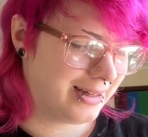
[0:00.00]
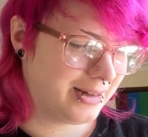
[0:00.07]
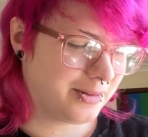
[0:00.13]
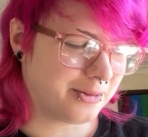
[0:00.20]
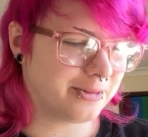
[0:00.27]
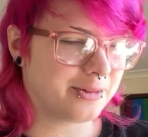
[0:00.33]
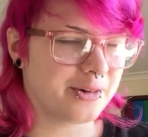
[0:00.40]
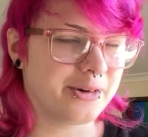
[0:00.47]

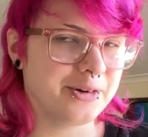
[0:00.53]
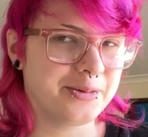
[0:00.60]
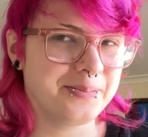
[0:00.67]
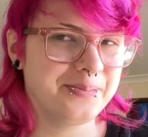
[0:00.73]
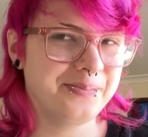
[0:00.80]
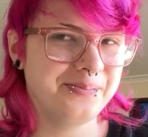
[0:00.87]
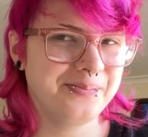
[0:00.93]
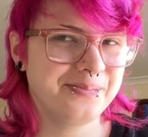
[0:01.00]

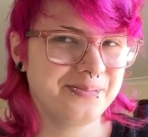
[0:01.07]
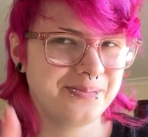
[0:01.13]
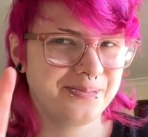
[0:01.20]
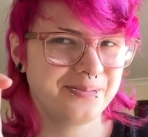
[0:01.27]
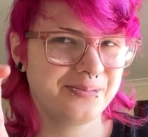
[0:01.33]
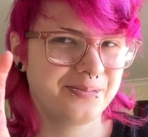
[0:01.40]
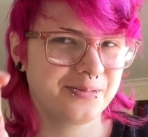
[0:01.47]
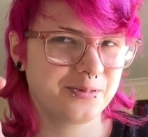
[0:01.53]
room
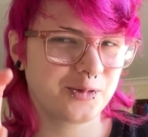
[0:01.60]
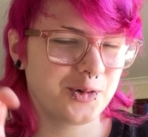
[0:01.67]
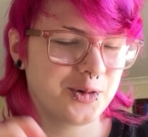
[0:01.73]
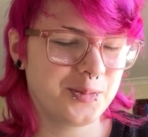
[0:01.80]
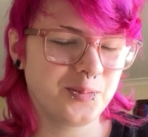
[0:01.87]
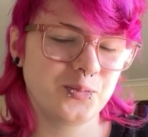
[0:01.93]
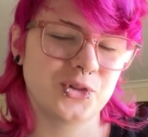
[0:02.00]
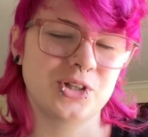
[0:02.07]

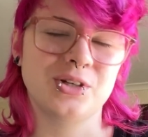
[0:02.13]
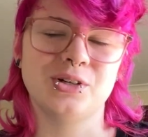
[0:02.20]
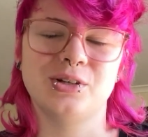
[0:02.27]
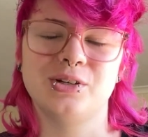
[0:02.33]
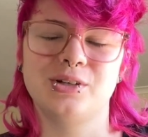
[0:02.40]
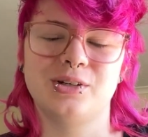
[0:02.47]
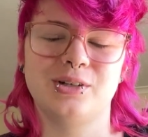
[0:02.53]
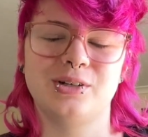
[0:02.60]

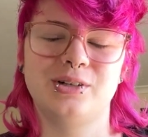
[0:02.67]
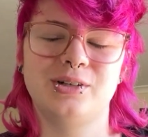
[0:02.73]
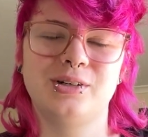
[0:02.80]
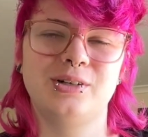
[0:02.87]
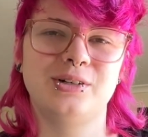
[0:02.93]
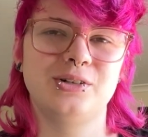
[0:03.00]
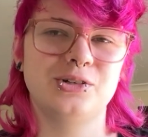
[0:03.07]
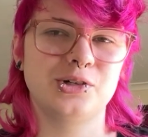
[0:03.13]
to
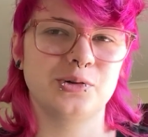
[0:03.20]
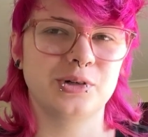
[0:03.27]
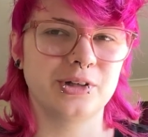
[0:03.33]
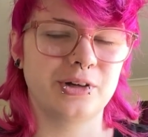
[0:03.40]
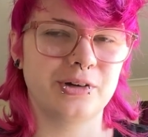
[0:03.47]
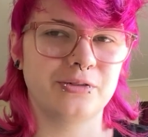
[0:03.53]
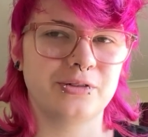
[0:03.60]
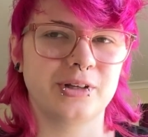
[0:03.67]
do a lot
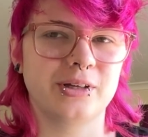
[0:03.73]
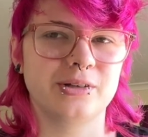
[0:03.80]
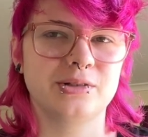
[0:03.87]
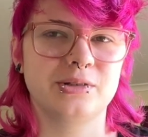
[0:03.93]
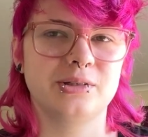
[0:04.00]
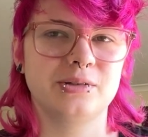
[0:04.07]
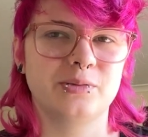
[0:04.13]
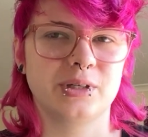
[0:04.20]
of
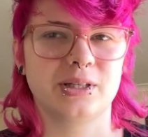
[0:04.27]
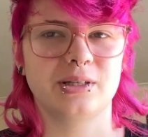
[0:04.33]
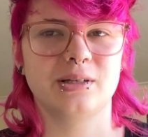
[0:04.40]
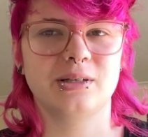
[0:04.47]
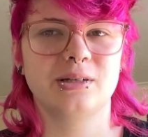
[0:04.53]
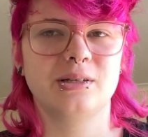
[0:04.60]
things with it.